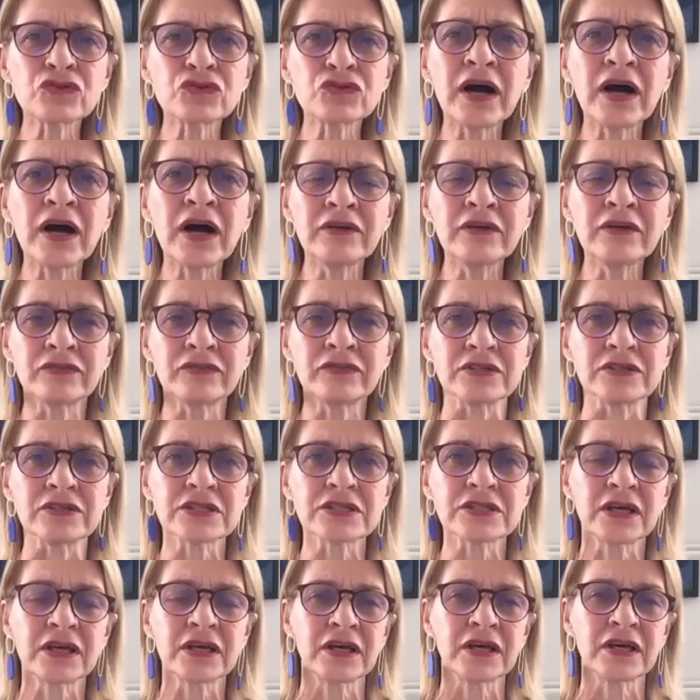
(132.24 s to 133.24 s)

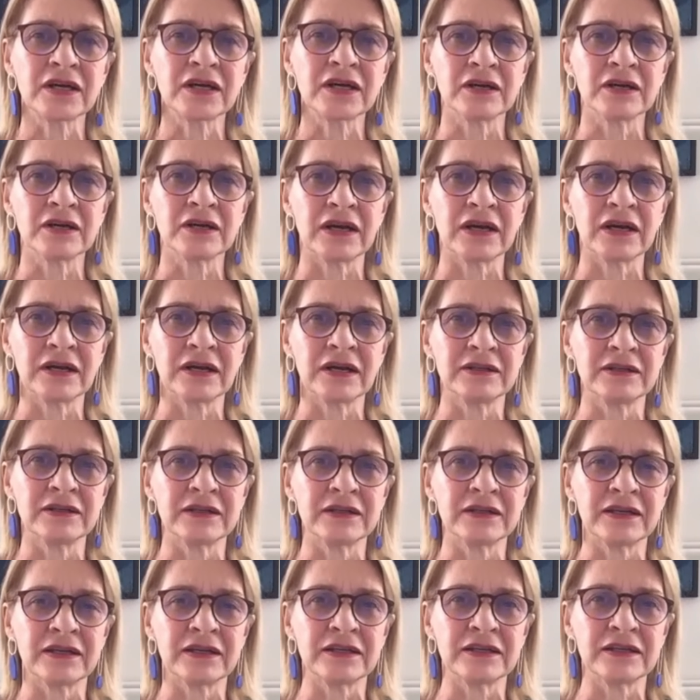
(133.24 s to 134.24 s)
drivers,
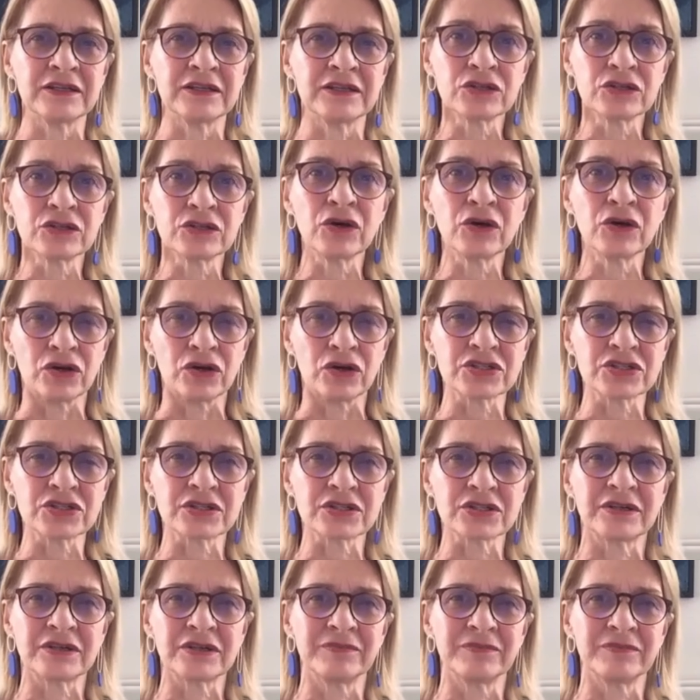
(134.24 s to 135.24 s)
and its
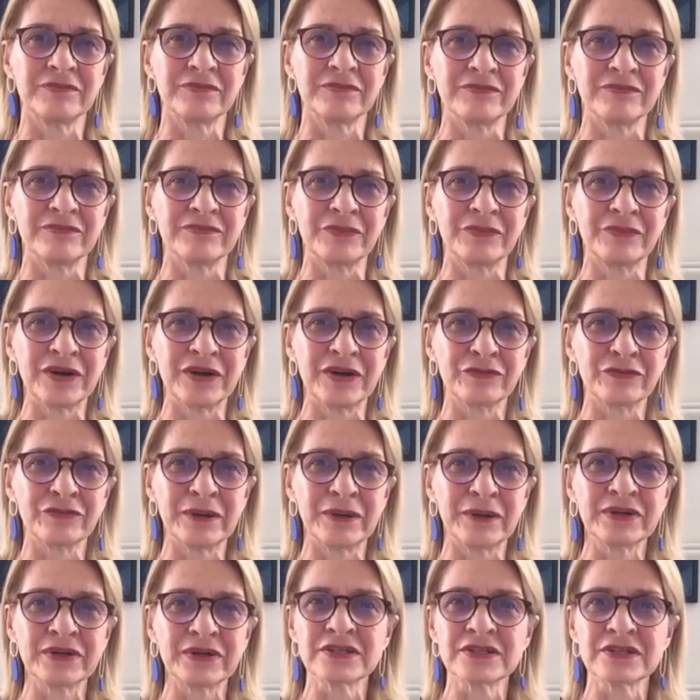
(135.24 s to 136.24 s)
loss, one of
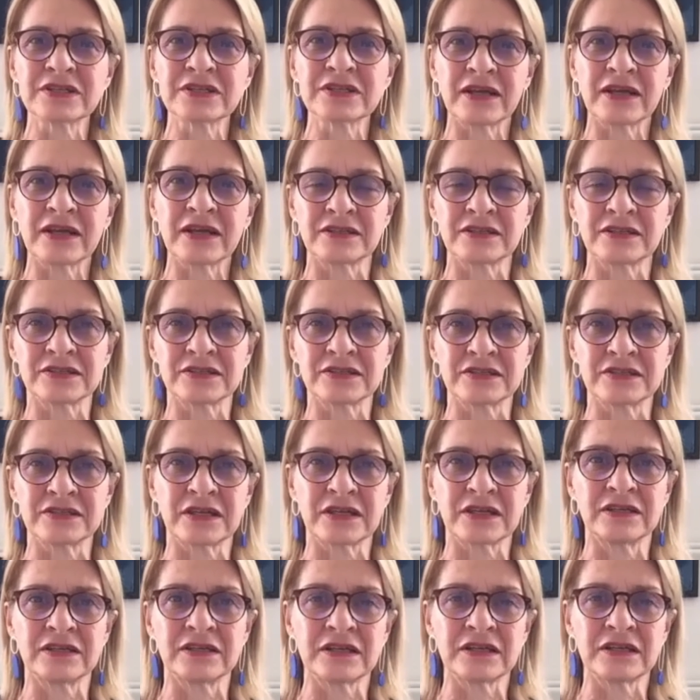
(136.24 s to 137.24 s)
my biggest
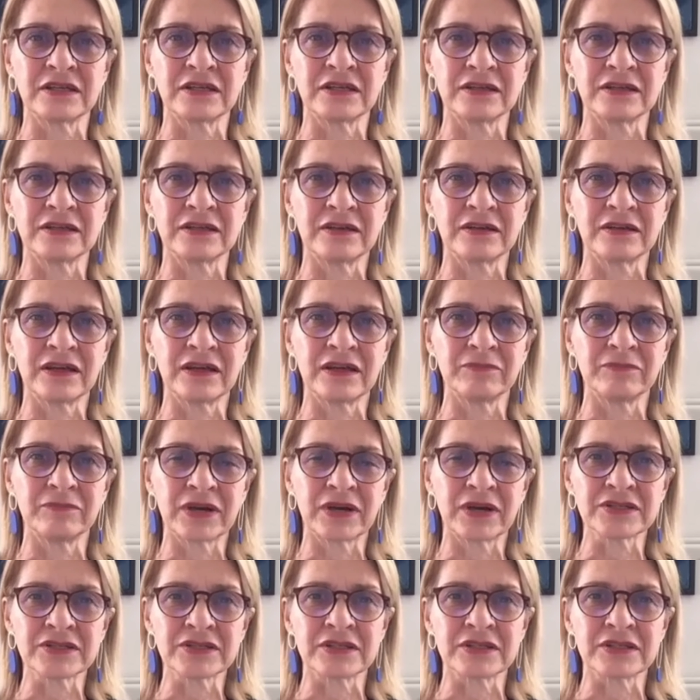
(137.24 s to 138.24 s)
sadnesses, and
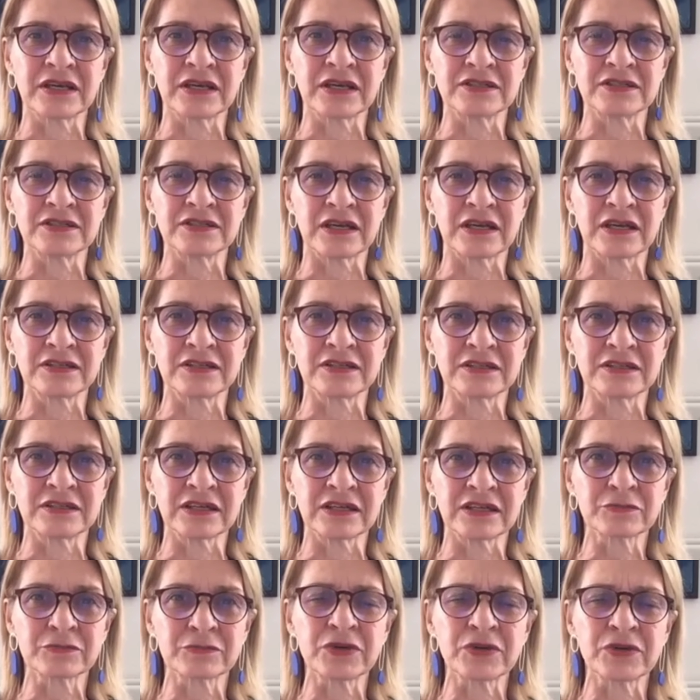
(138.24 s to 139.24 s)
Brexit as
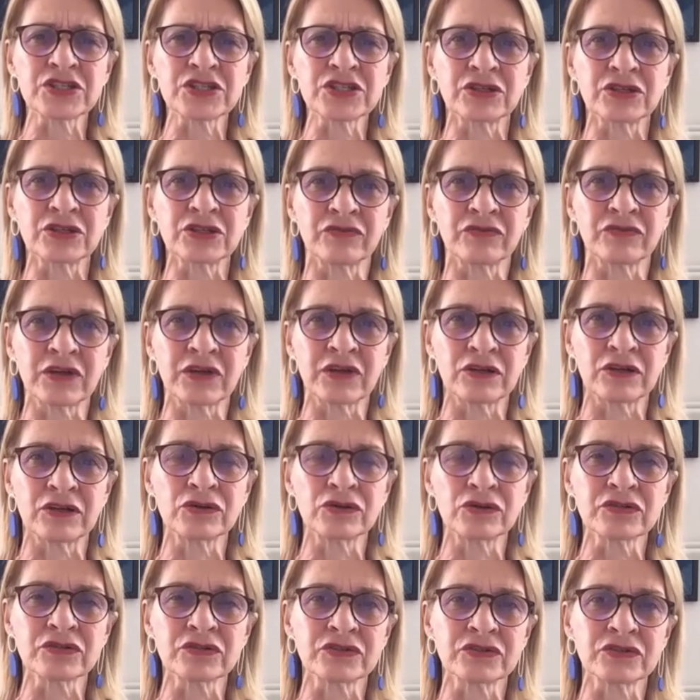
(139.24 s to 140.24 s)
an expression of that
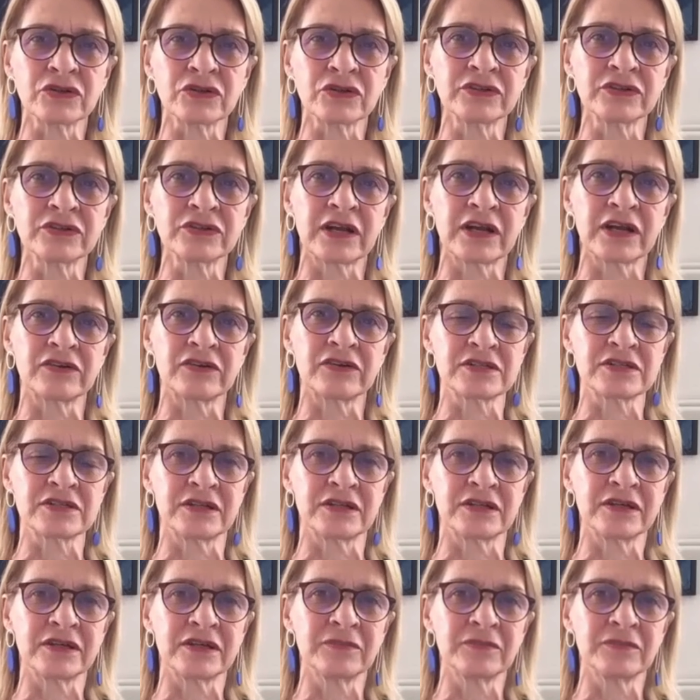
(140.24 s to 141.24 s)
loss of
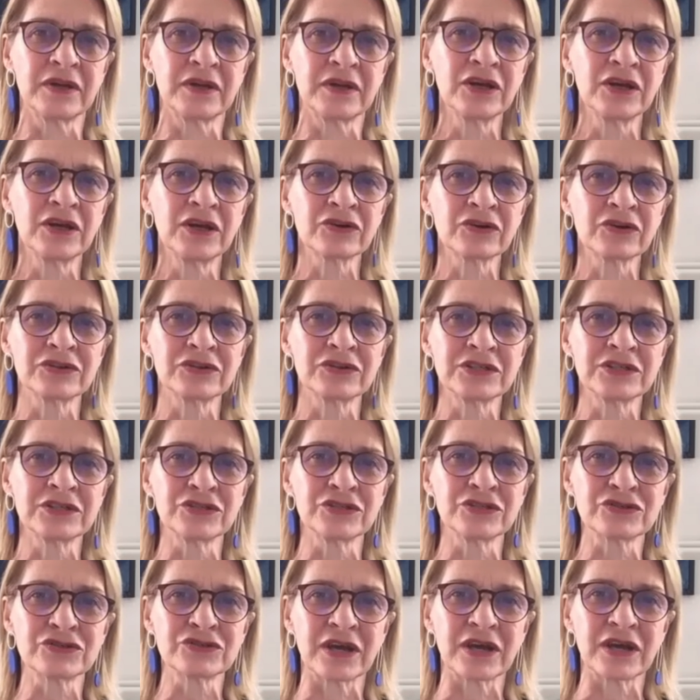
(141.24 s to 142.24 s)
solidarity,
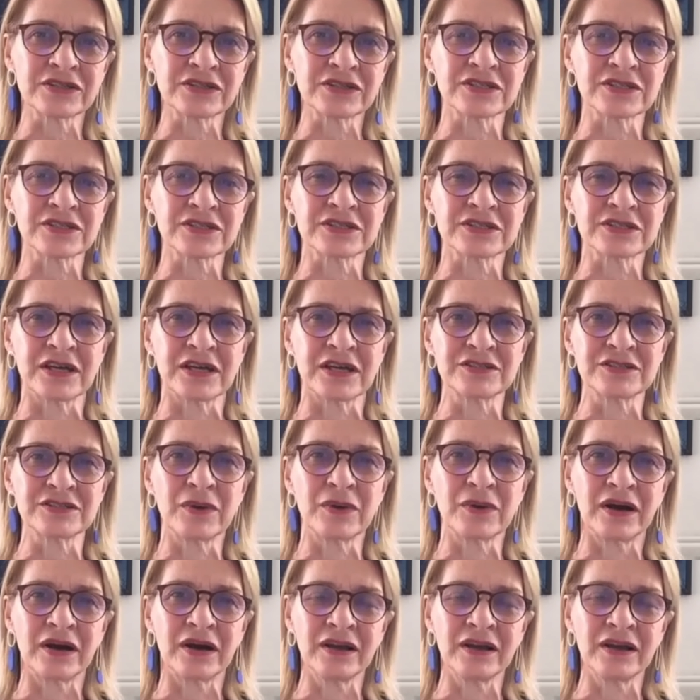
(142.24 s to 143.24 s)
continues to
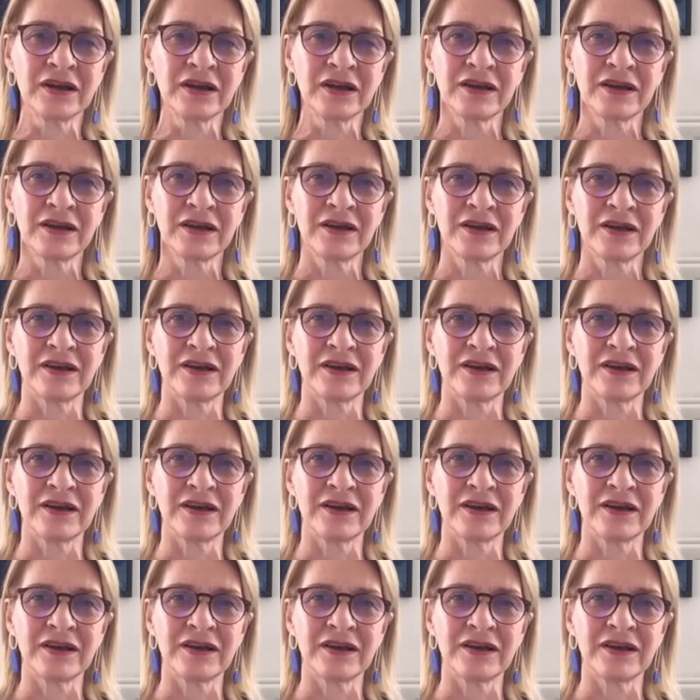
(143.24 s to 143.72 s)
exercise my